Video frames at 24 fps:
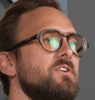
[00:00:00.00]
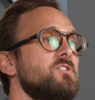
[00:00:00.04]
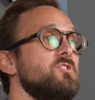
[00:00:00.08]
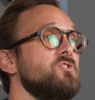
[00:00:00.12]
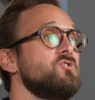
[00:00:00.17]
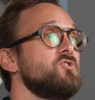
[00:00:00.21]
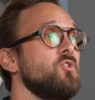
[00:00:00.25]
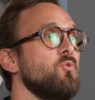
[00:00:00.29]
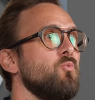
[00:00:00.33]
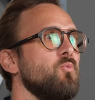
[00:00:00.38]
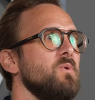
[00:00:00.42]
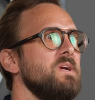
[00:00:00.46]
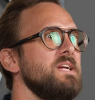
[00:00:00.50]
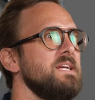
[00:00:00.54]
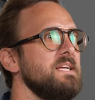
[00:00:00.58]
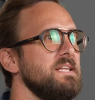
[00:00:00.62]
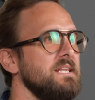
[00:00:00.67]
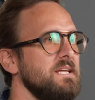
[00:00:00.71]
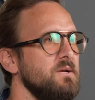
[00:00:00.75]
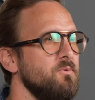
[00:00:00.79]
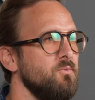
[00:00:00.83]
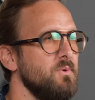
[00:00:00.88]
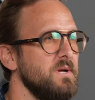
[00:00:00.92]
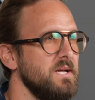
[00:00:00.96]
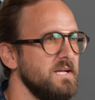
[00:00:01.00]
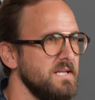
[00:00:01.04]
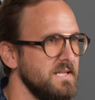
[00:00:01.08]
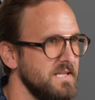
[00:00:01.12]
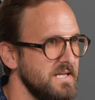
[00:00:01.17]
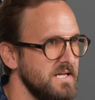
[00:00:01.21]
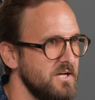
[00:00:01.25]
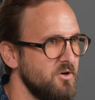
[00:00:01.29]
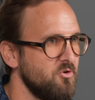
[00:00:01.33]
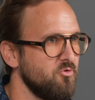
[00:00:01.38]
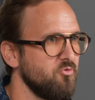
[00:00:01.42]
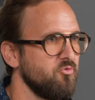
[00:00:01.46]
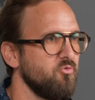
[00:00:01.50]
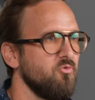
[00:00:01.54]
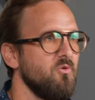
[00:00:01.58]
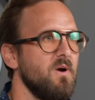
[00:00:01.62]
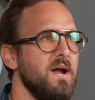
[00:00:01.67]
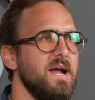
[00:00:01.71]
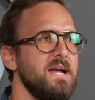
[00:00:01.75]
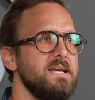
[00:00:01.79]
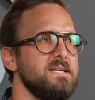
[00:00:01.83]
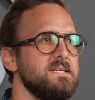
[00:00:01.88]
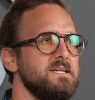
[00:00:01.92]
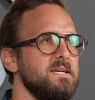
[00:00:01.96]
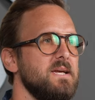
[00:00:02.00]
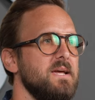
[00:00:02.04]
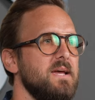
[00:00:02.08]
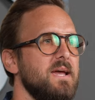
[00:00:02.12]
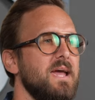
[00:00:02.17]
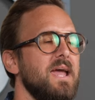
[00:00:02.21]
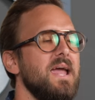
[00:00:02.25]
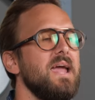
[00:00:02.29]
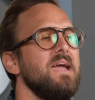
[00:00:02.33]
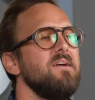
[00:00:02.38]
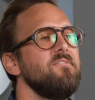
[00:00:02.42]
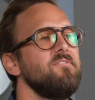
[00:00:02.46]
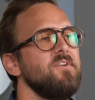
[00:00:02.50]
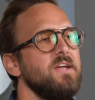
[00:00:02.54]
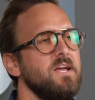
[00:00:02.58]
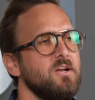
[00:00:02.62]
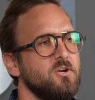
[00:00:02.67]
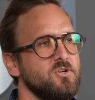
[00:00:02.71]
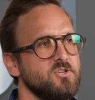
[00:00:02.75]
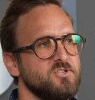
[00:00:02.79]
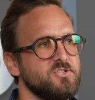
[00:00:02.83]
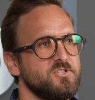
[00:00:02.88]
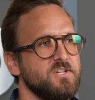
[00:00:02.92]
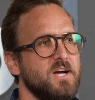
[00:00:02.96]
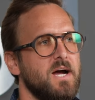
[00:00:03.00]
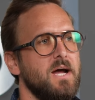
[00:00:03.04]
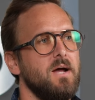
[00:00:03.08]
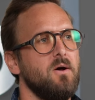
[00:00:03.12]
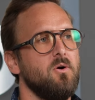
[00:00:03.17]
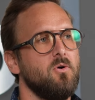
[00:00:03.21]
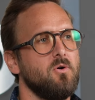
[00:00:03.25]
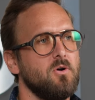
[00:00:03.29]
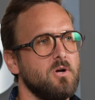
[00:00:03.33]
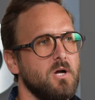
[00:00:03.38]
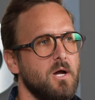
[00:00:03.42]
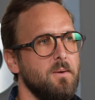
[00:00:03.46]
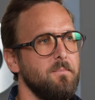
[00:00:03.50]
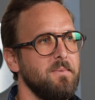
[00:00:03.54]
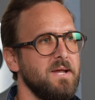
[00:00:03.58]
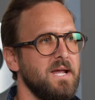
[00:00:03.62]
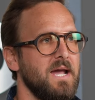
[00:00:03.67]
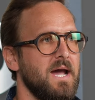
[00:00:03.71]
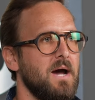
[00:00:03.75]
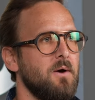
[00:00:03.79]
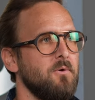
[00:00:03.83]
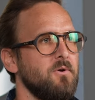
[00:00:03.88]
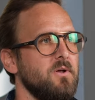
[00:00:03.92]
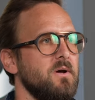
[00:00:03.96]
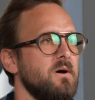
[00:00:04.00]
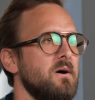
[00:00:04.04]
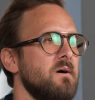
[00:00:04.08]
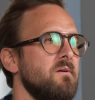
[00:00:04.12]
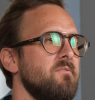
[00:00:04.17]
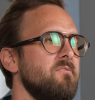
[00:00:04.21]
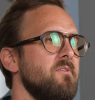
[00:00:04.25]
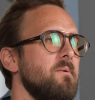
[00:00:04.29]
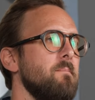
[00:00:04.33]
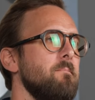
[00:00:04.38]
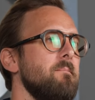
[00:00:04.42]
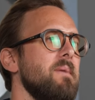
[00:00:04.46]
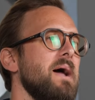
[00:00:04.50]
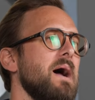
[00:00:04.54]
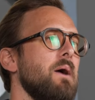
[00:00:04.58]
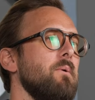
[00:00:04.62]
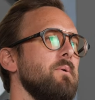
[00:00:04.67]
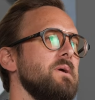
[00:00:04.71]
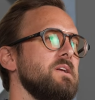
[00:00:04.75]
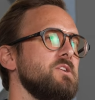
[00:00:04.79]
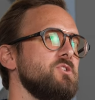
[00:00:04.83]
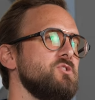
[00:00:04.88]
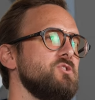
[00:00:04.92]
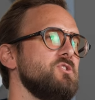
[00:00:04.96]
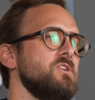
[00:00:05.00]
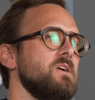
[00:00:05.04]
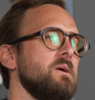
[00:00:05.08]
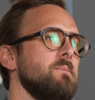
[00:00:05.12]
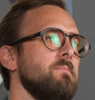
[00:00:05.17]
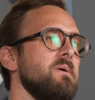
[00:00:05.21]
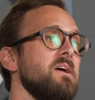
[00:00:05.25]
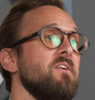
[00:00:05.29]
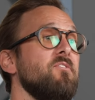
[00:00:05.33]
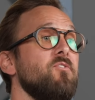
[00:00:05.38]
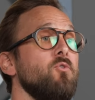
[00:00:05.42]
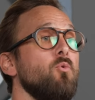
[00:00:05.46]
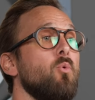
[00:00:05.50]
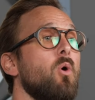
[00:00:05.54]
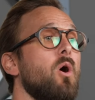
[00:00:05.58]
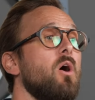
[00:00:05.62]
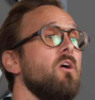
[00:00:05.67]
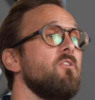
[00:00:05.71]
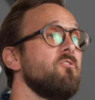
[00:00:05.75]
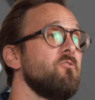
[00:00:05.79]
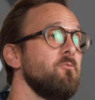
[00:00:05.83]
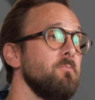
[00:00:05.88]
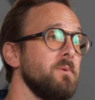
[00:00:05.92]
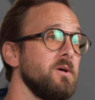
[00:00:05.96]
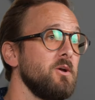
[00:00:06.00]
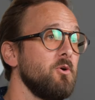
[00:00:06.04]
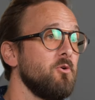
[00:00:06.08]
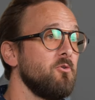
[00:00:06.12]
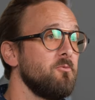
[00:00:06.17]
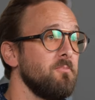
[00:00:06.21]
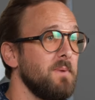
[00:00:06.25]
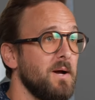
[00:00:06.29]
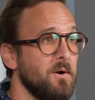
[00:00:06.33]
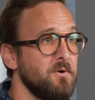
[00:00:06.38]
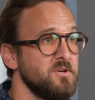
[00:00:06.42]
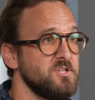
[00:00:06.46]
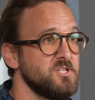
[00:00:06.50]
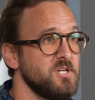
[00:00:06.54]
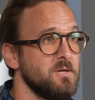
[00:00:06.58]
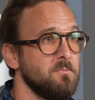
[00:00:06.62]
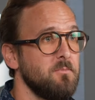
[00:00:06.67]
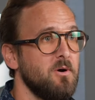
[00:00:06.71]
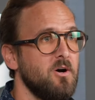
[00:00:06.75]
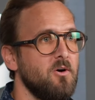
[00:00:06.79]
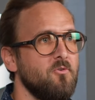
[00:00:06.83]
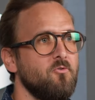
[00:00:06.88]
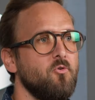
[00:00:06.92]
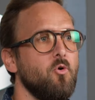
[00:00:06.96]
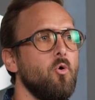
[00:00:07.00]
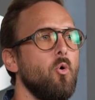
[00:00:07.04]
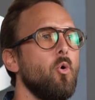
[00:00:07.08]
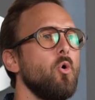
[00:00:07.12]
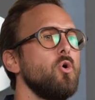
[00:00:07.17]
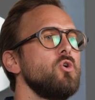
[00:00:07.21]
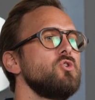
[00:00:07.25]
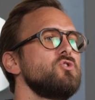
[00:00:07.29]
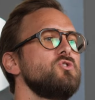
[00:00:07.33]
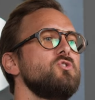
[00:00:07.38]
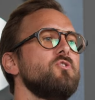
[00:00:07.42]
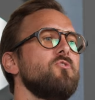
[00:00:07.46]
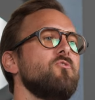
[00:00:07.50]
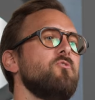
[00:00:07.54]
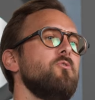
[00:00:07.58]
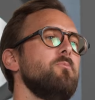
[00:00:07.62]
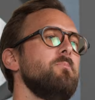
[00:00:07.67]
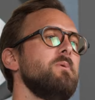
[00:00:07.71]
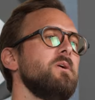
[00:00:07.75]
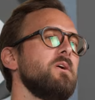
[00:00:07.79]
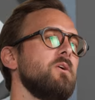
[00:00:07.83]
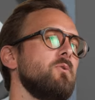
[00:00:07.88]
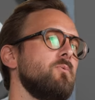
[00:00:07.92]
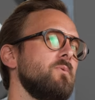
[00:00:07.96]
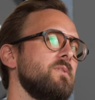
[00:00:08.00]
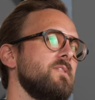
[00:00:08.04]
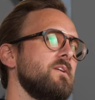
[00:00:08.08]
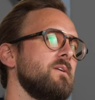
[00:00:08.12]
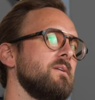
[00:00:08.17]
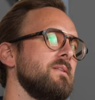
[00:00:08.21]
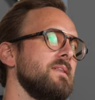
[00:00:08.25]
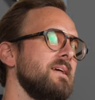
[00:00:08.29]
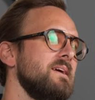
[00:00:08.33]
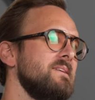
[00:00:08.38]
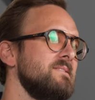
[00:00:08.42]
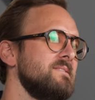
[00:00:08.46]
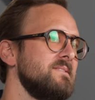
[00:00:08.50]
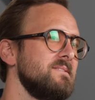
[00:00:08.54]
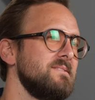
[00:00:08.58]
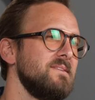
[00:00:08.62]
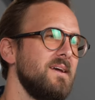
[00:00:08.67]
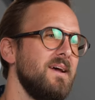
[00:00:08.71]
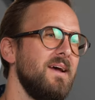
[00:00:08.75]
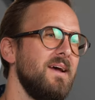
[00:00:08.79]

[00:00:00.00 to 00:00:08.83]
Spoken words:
Just a really, really great aviator style coming out of Maui Jim. If you are familiar with Maui Jim, of course you're familiar with their lenses.